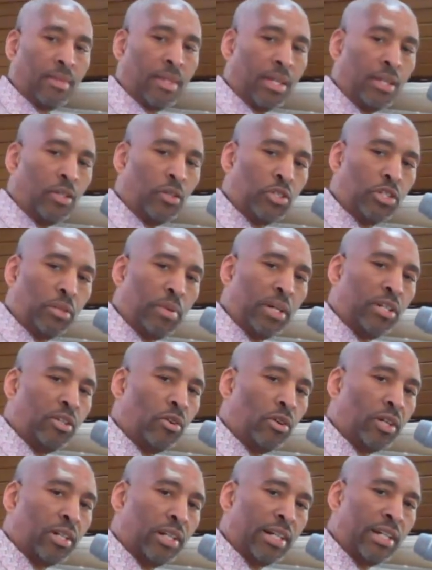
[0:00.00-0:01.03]
It used to be
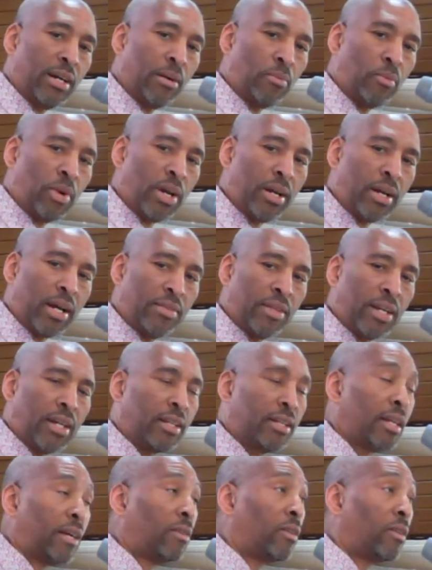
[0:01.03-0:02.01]
during cleanup week. I think they